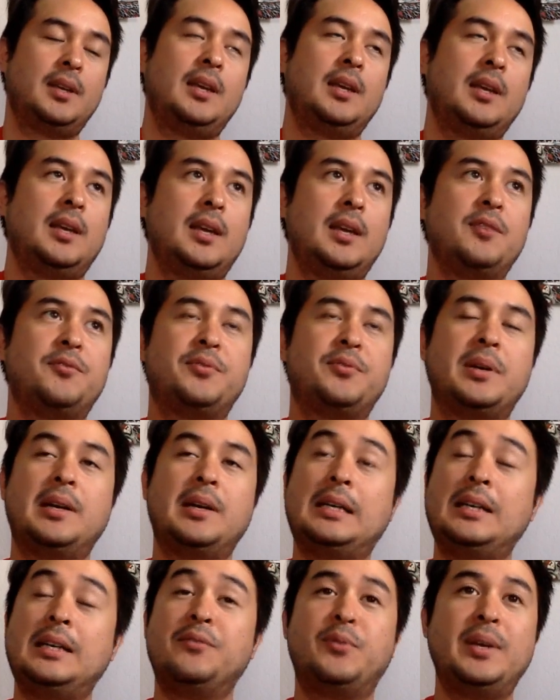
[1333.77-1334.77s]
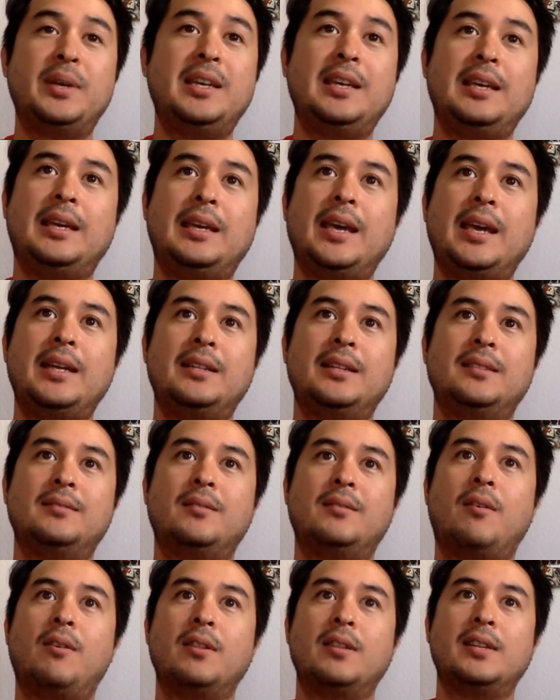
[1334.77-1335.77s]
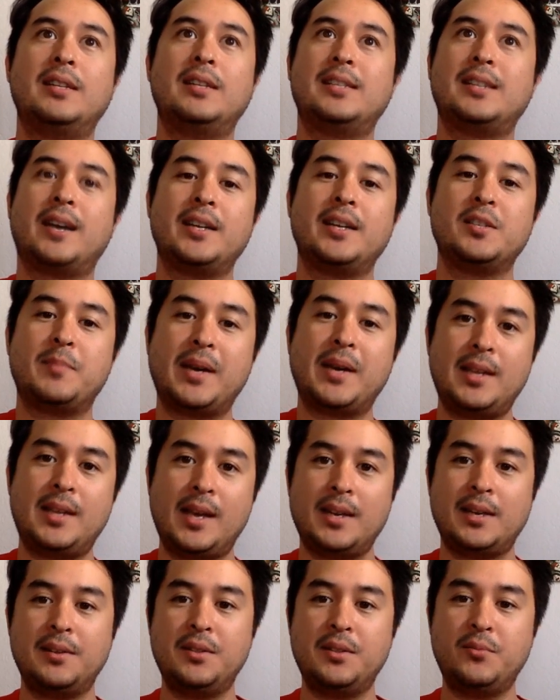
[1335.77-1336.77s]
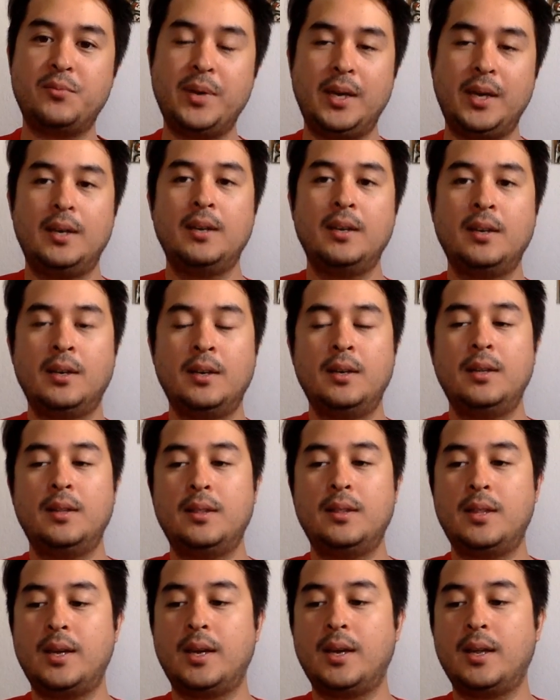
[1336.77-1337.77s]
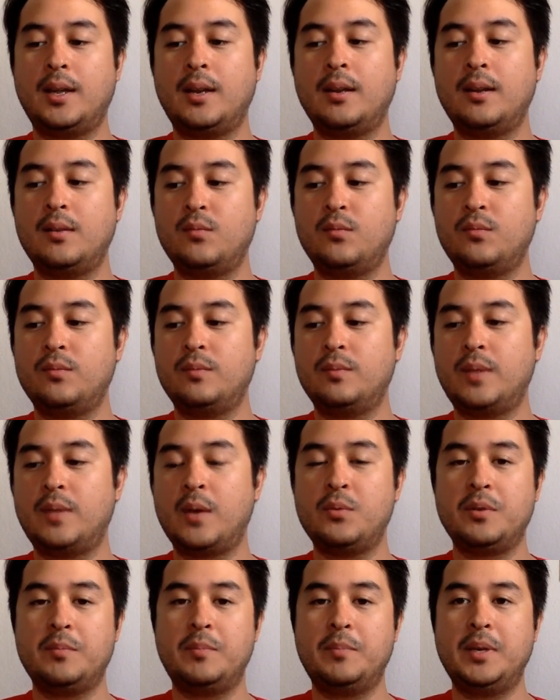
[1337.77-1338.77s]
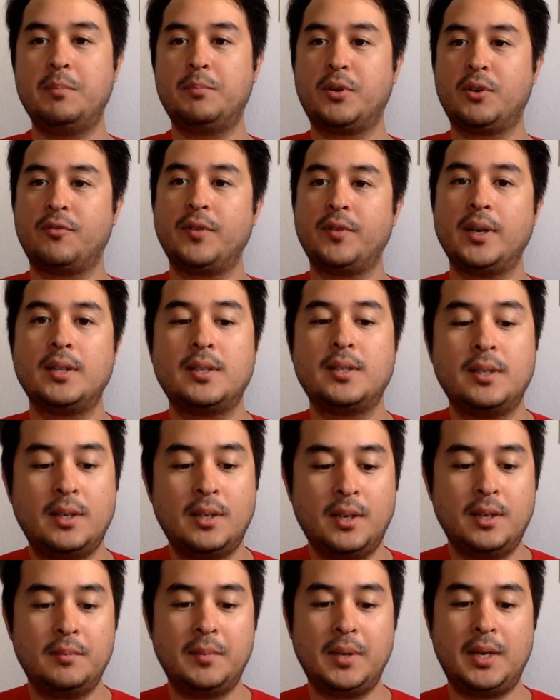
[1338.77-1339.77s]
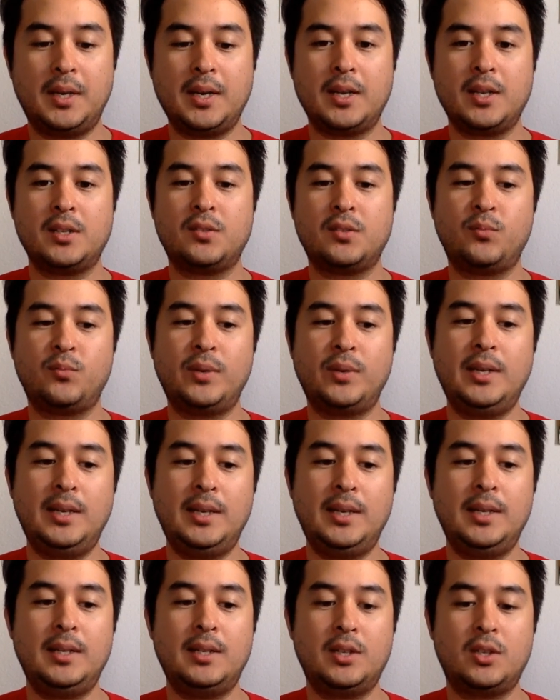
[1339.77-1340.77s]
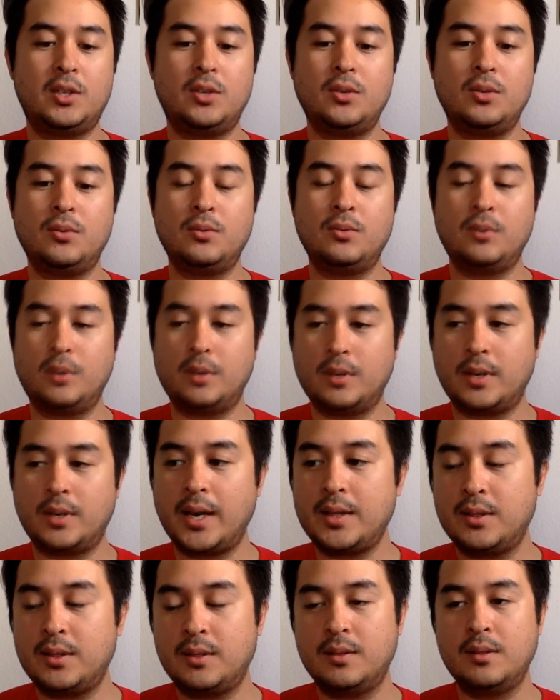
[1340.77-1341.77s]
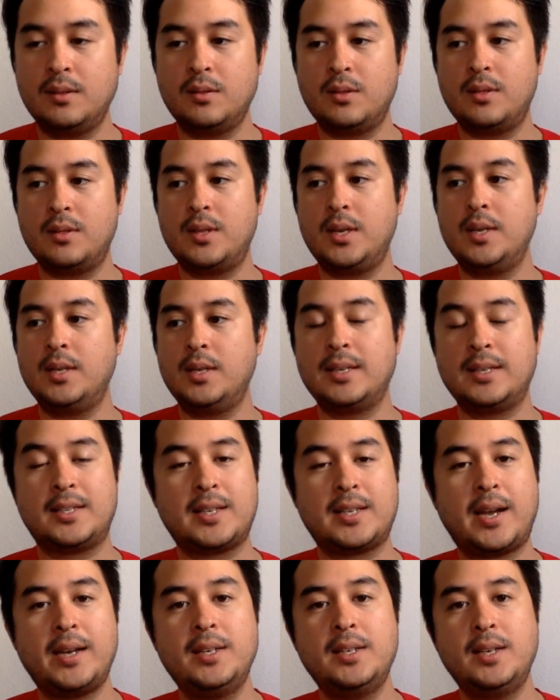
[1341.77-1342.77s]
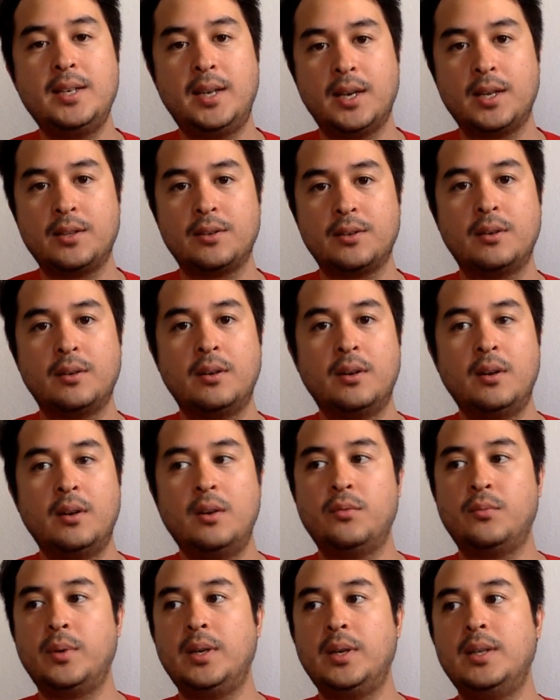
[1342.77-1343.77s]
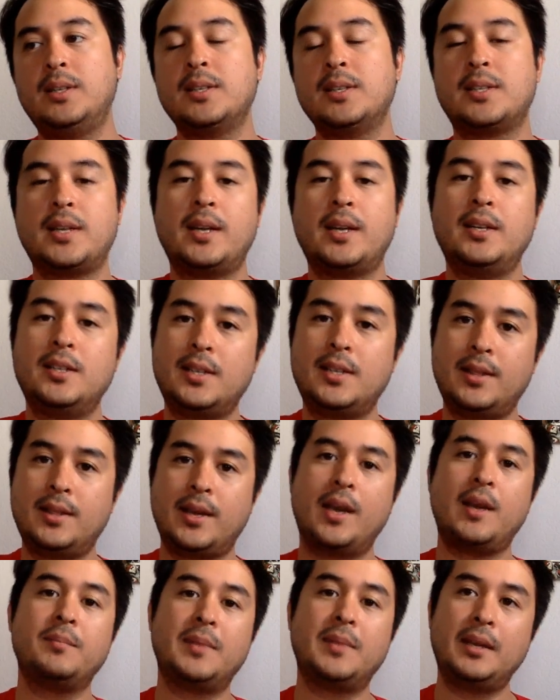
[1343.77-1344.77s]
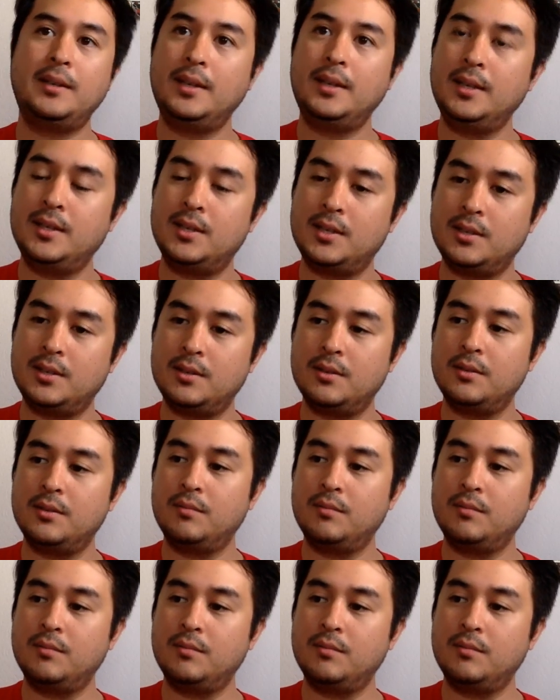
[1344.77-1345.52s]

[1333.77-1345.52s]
If we can get all the designs by the end of the week, then that would be perfect. Because we need to get the design together. We need to send it to them. They need to,